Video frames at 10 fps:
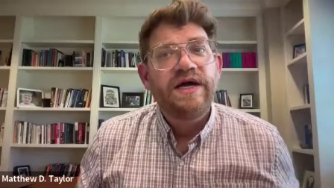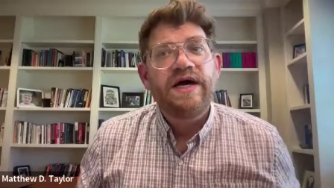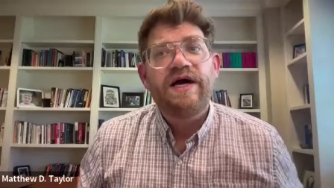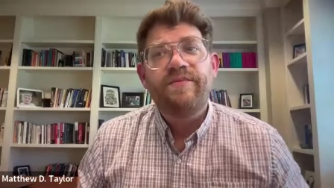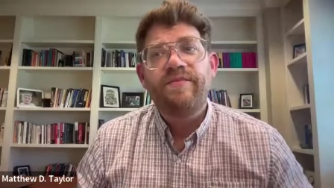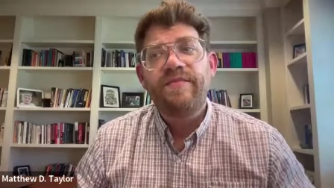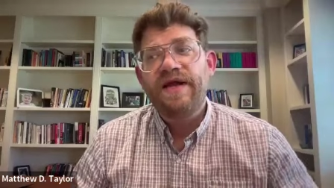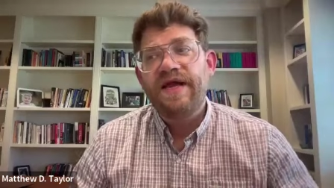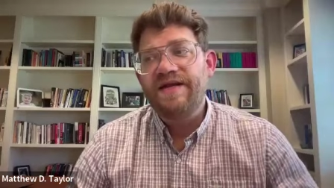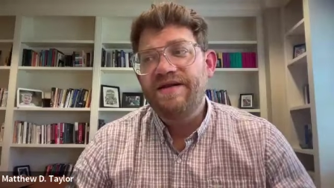Um,
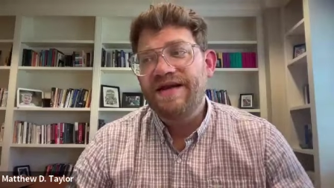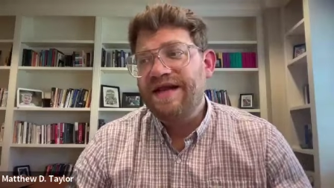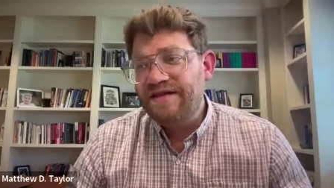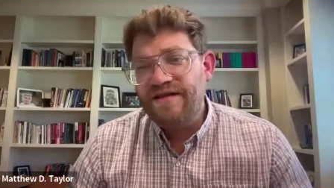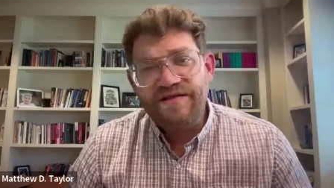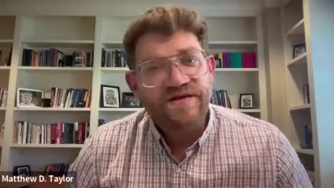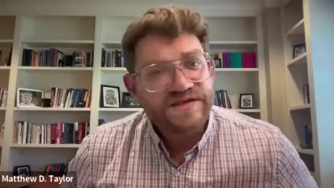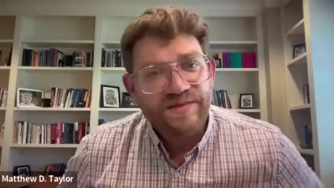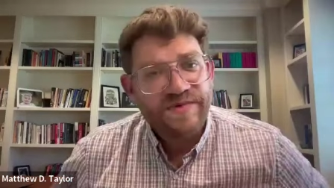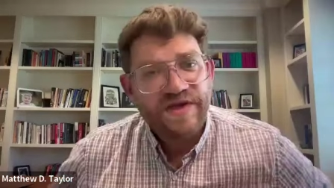and and I think
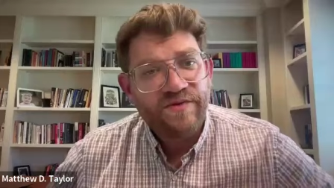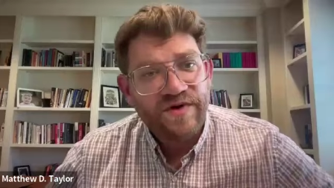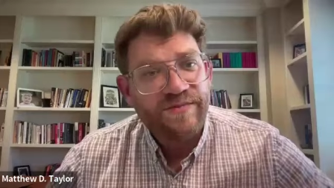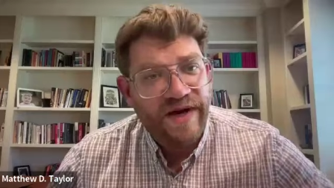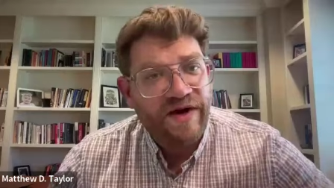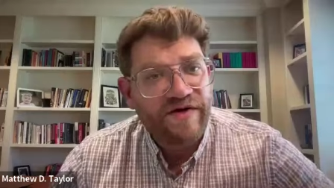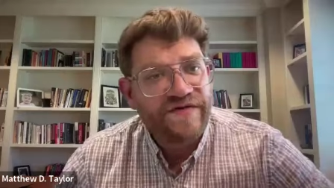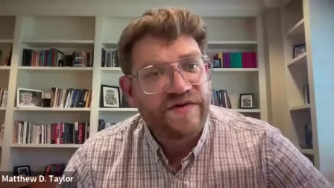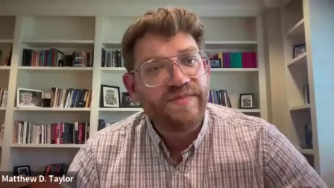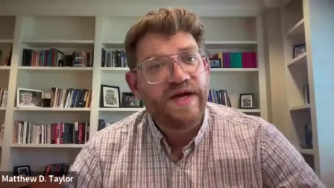there's something really
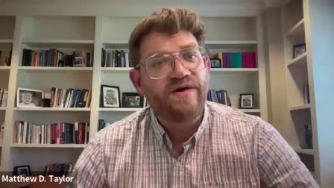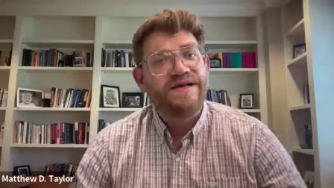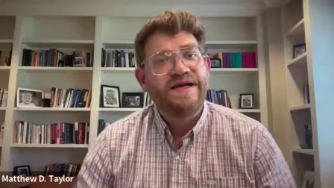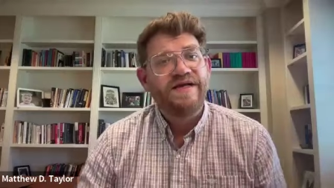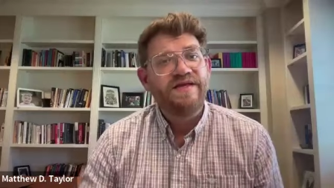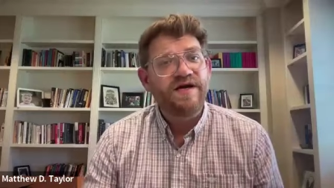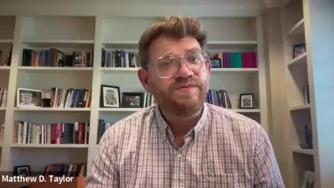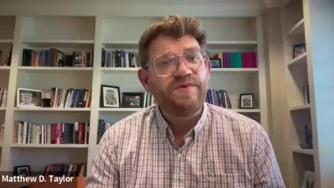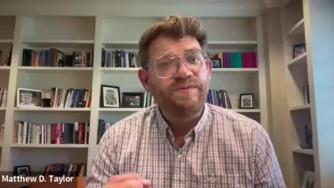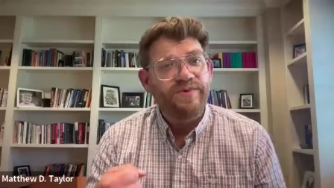powerful about
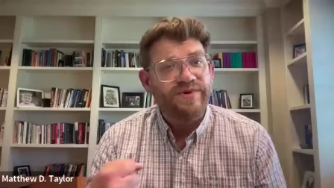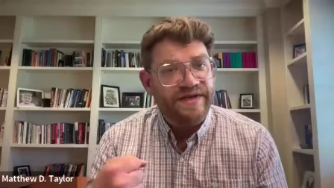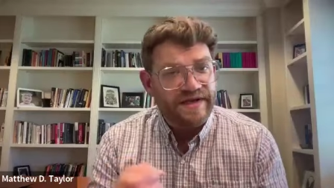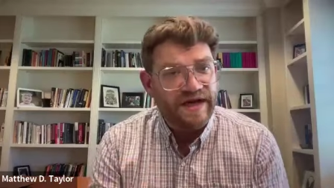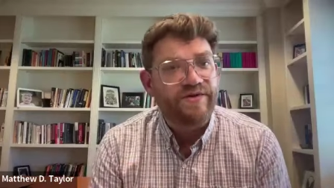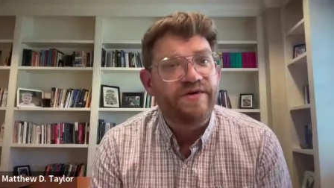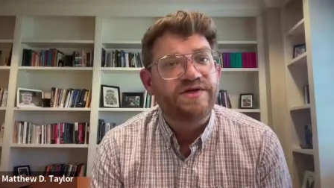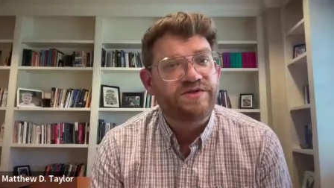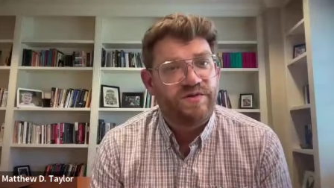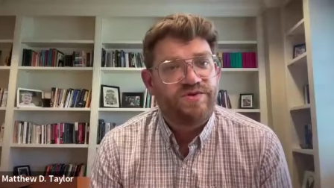young people encountering
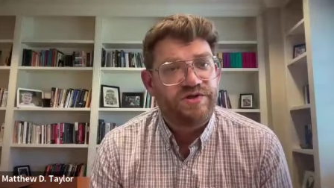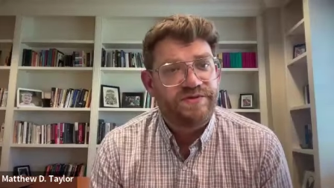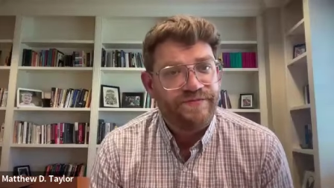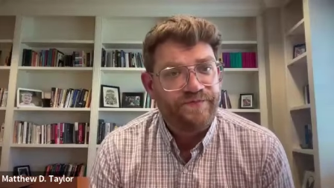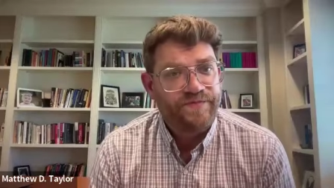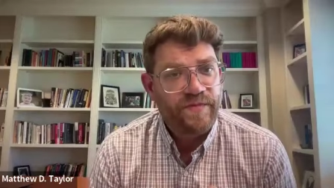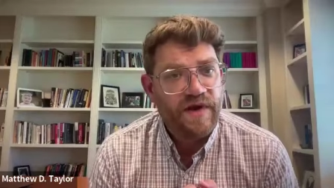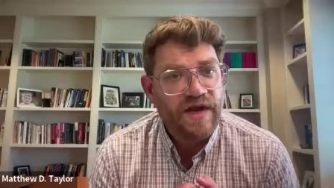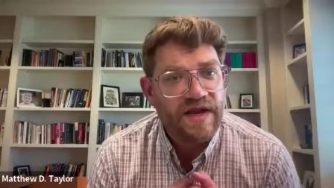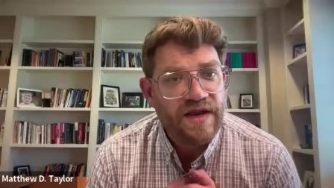scripture
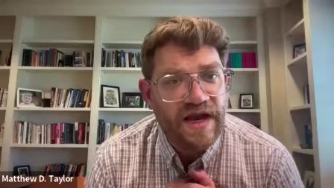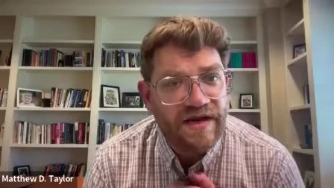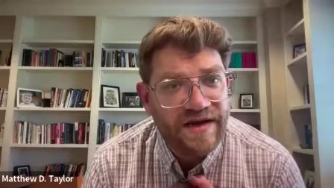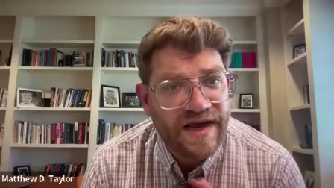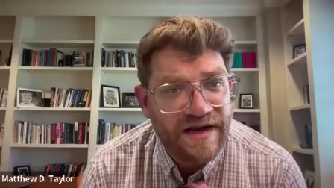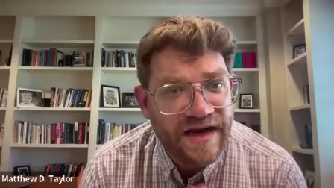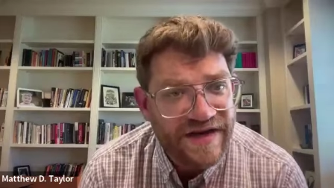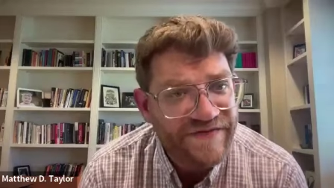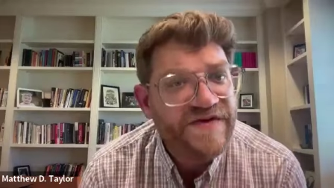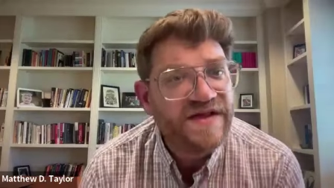and and and
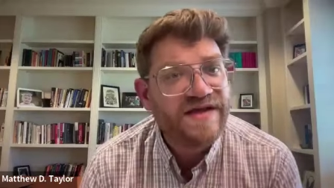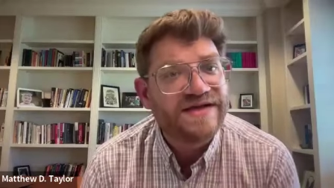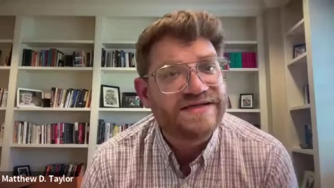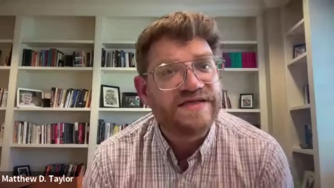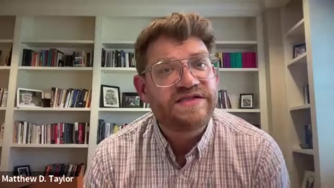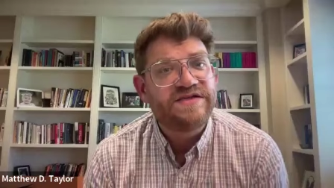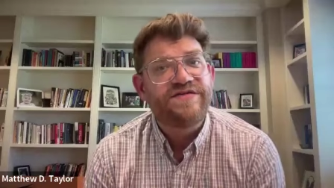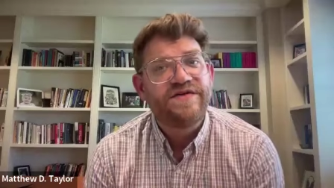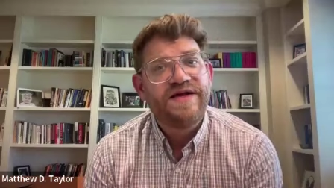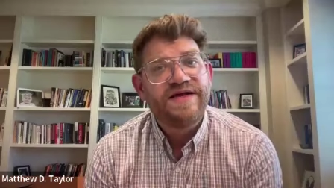and feeling a sense
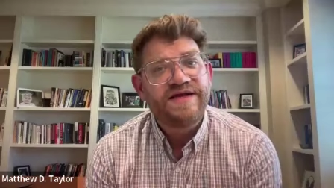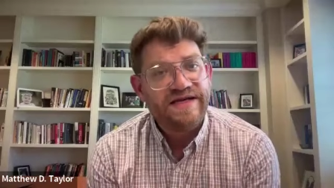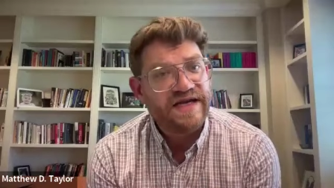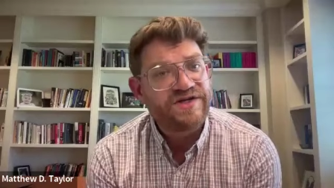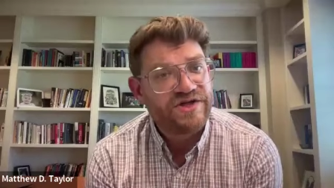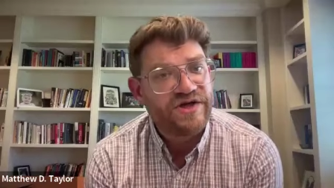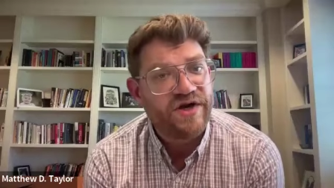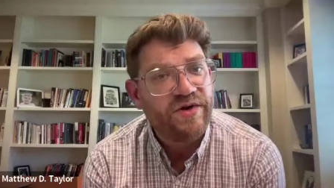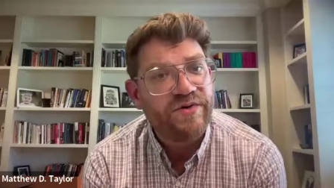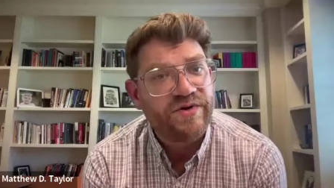of connection
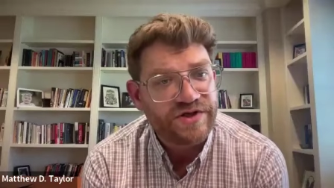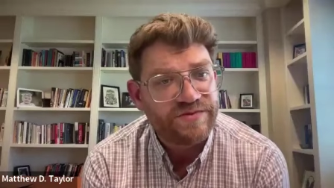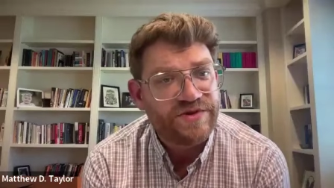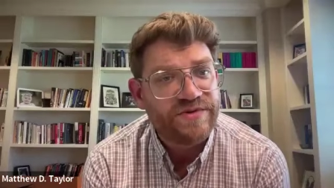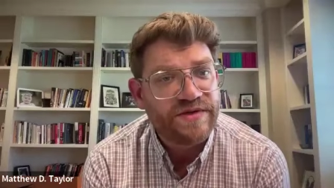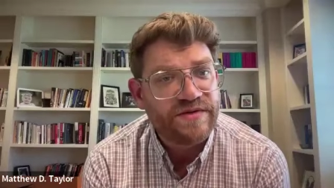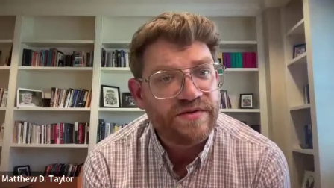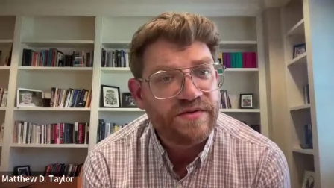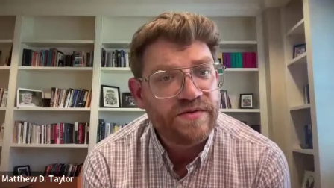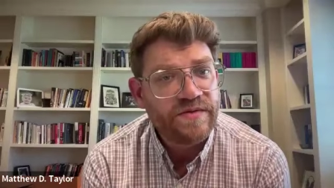and ownership to it
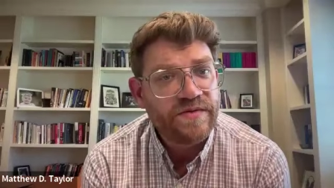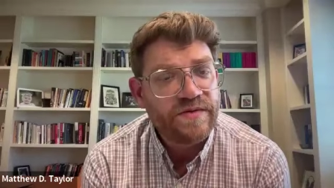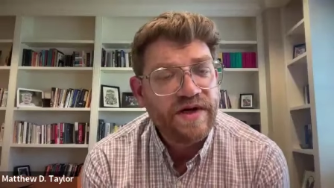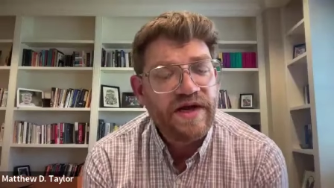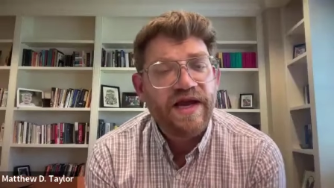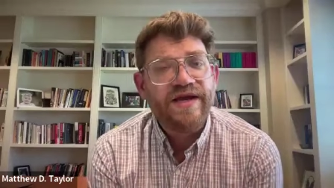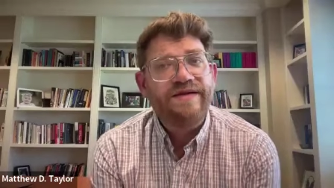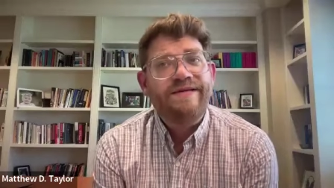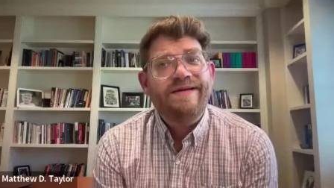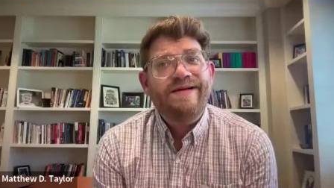
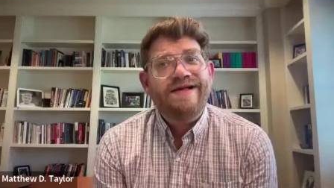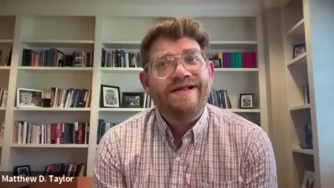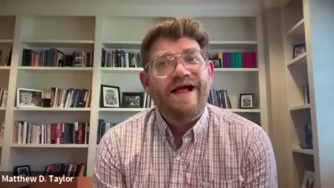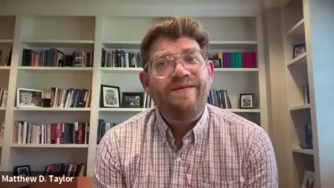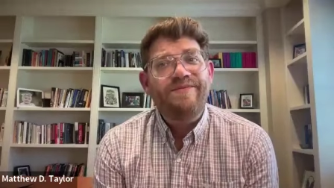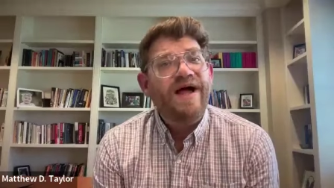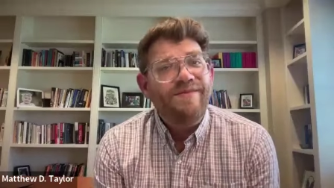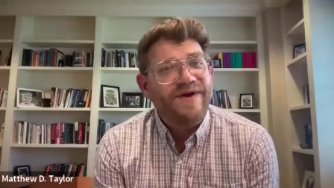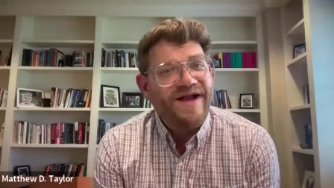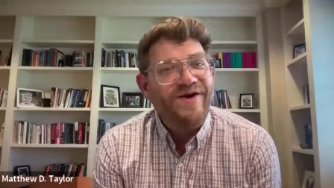and I'm,
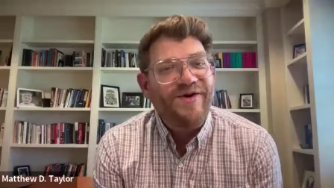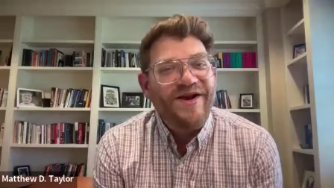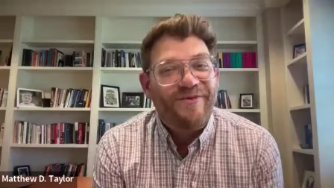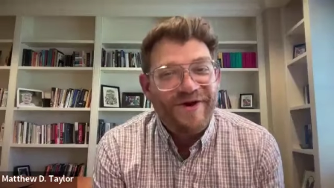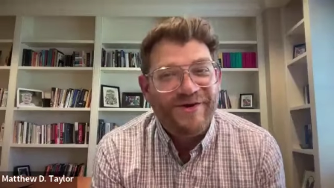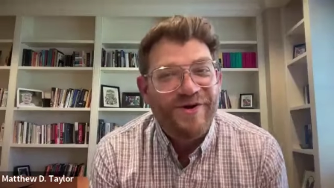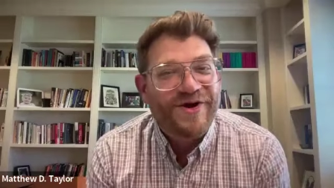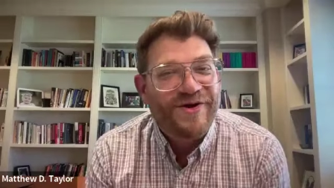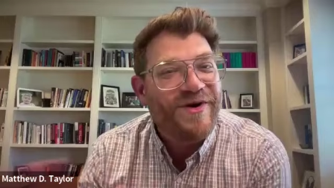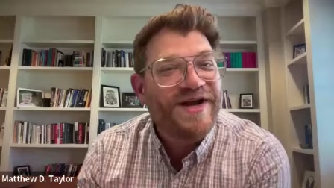I'm I don't I don't want to
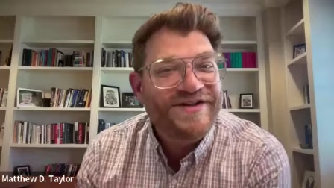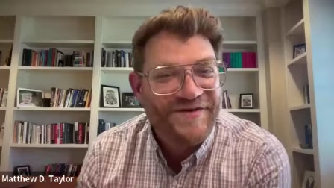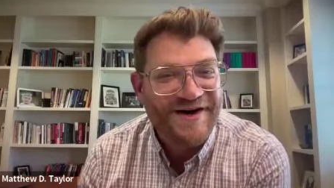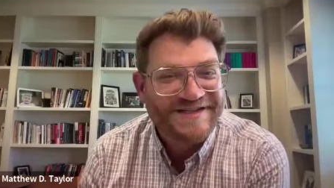go quite as far